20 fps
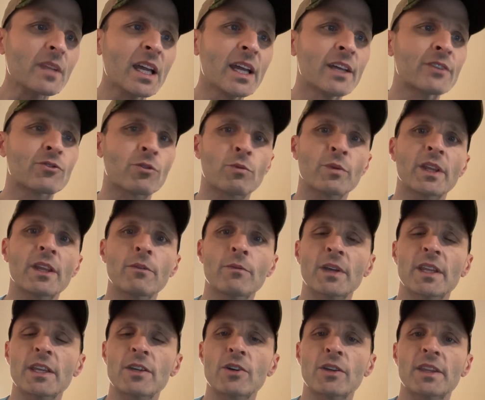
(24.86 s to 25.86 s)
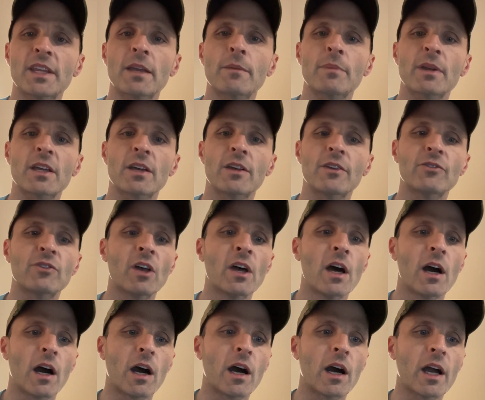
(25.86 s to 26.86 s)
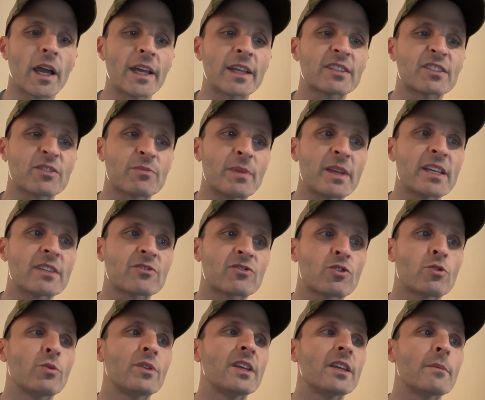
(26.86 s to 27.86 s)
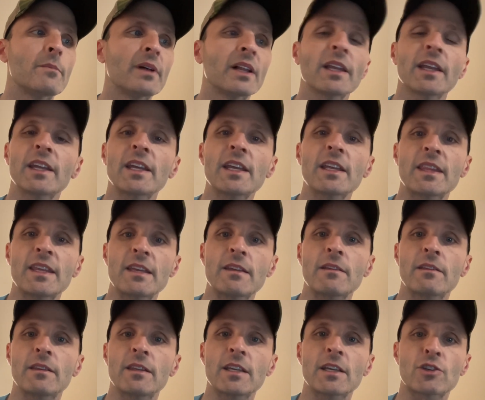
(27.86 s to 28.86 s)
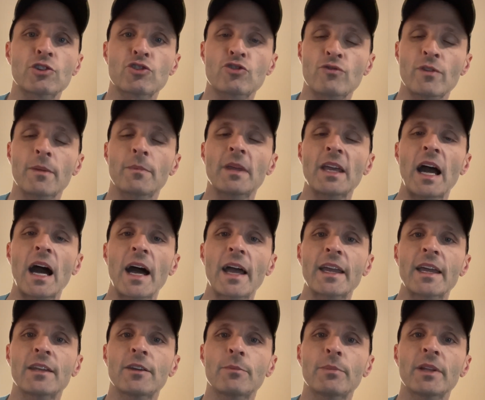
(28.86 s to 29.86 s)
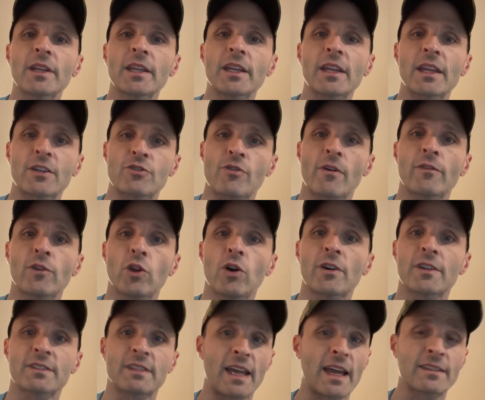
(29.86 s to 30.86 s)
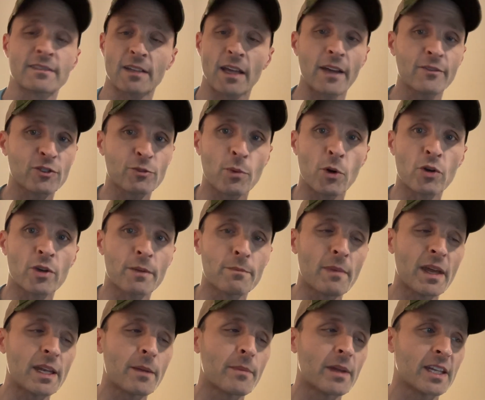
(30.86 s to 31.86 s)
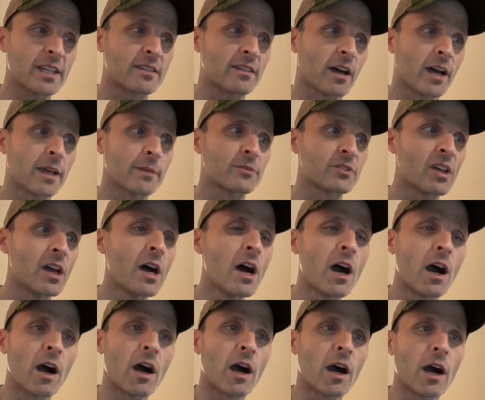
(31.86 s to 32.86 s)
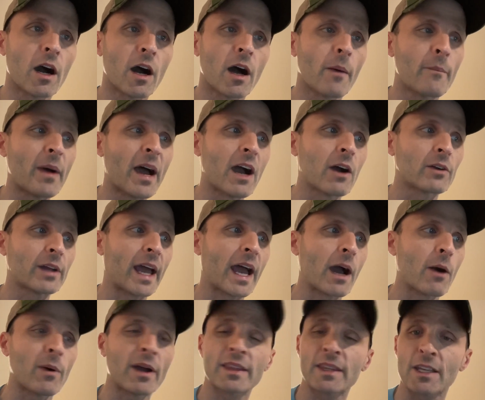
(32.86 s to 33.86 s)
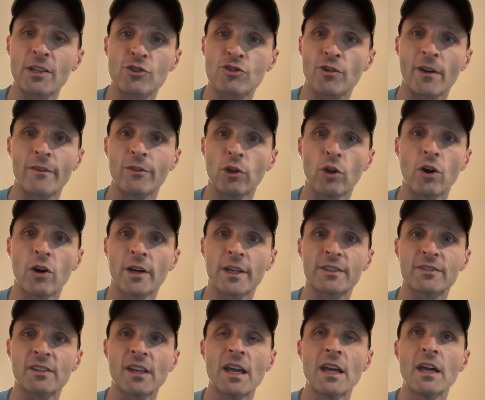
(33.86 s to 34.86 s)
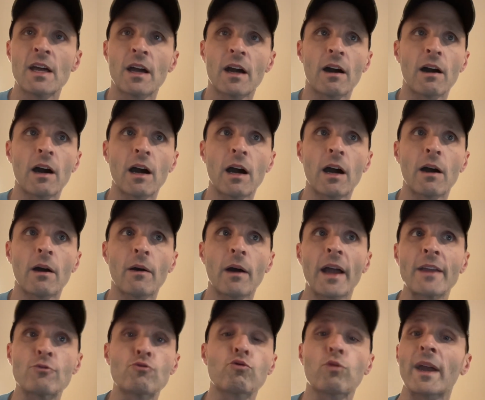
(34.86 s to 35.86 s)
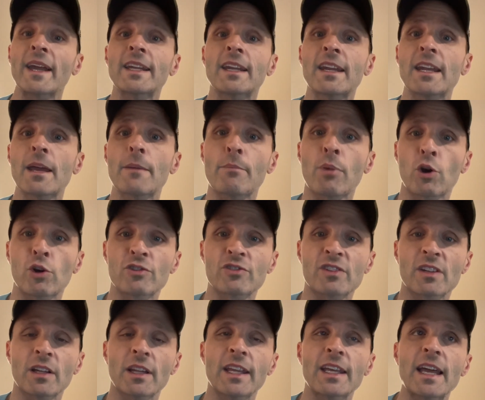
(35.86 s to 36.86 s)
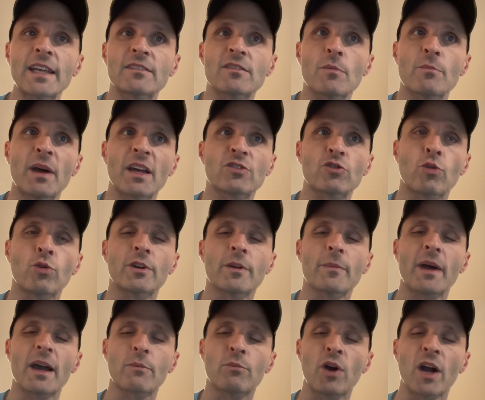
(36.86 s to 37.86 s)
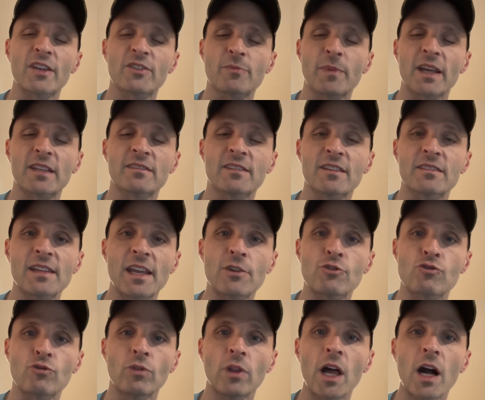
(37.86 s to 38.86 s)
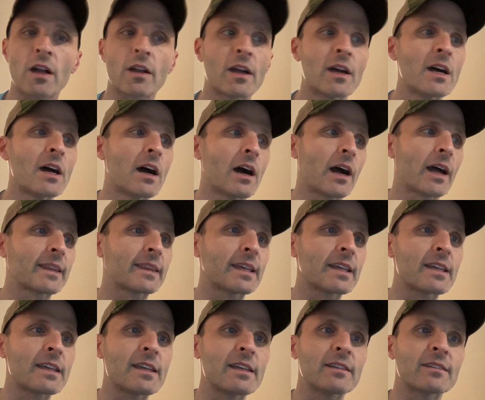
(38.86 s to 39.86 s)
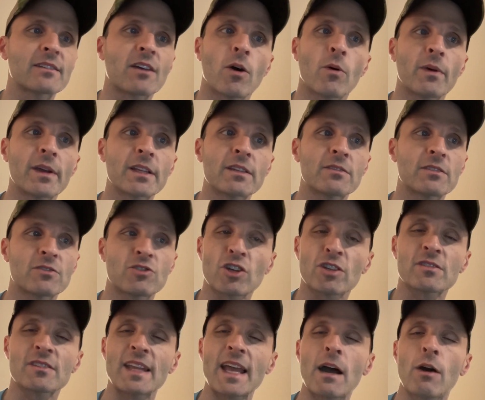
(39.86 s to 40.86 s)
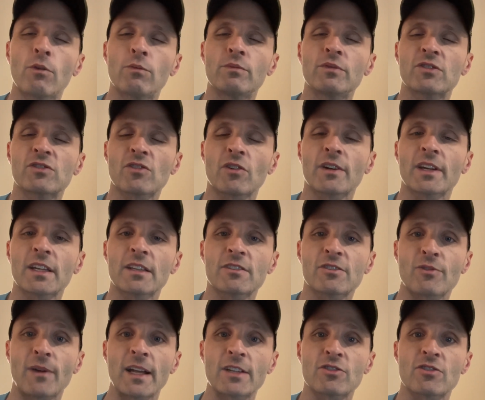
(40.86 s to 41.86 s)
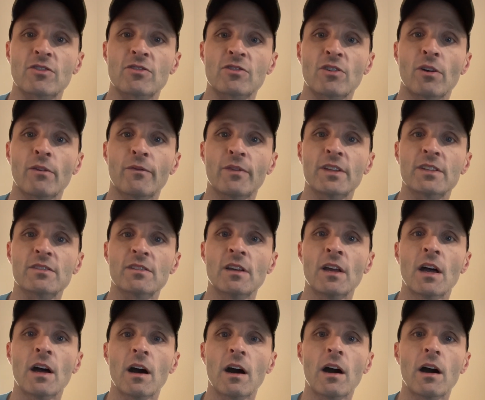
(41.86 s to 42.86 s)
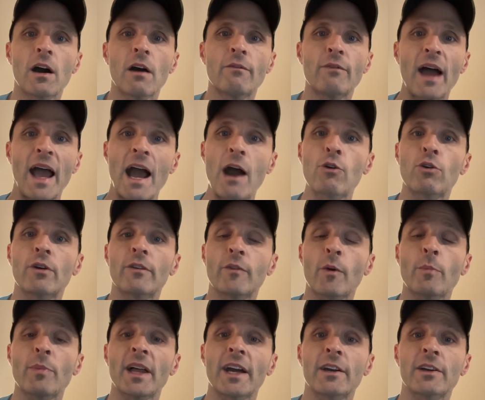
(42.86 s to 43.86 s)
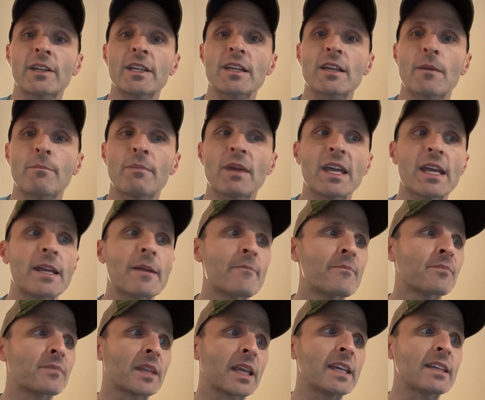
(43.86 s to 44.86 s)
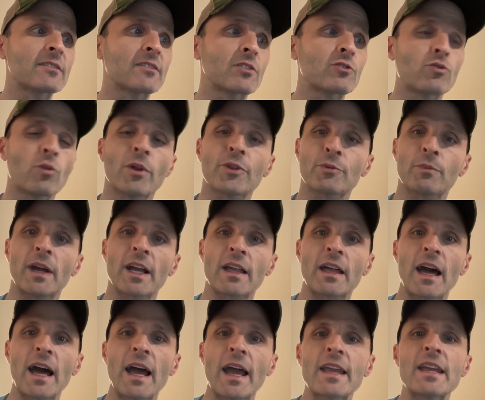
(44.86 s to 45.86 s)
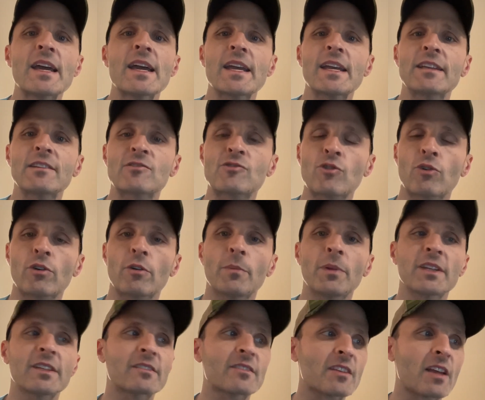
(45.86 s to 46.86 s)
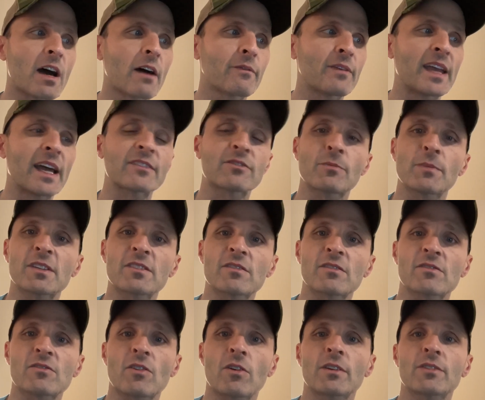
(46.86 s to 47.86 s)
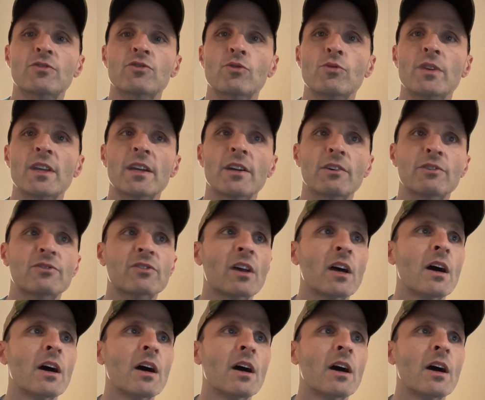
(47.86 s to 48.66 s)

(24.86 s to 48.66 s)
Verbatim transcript: is a really really good thing because uh, it speaks to the ability the the extremely high end ability that Trevor Lawrence has and I've spoken many many times uh, about how I think Trevor Lawrence uh, I graded him personally as the best quarterback prospect since Andrew Luck. I think he's going just now starting to scratch the surface of how good of a player he can be. He's a dual threat guy. He's durable. He's tough. He hasn't missed a start in two years.